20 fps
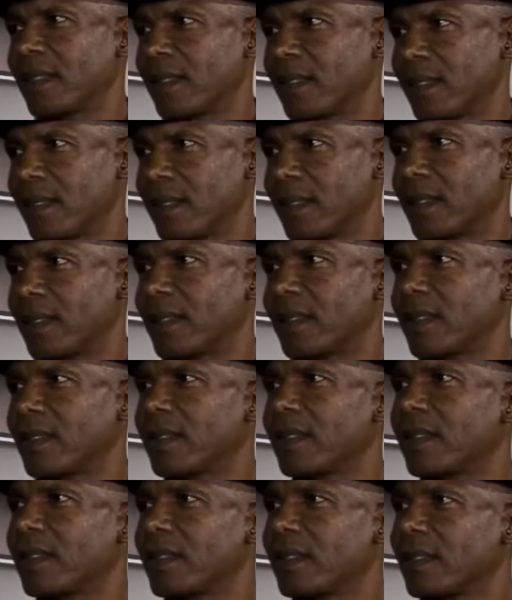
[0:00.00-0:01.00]
But your
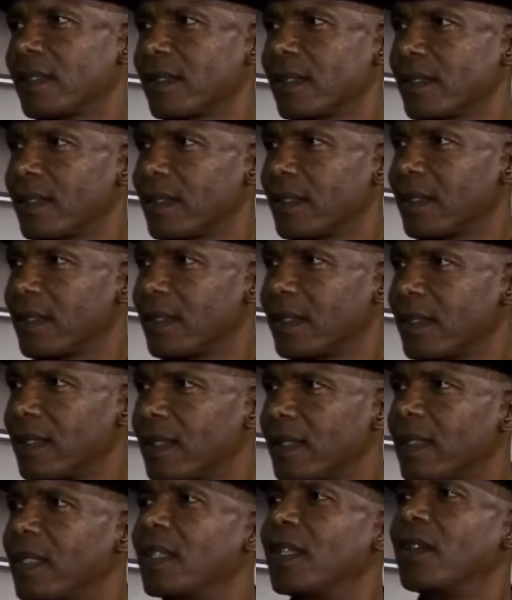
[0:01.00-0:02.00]
stories just are
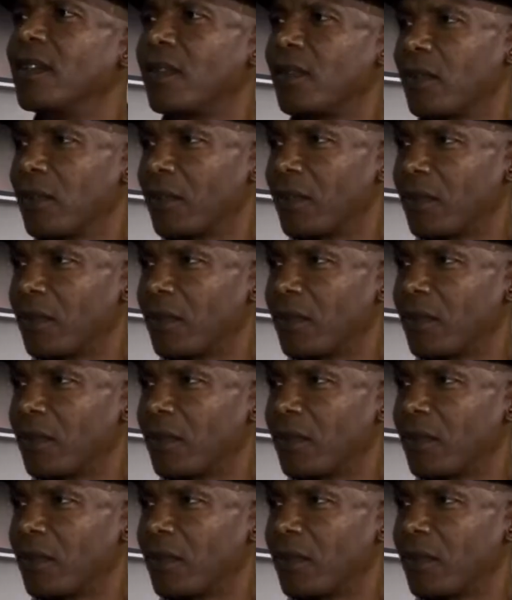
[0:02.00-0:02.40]
funny.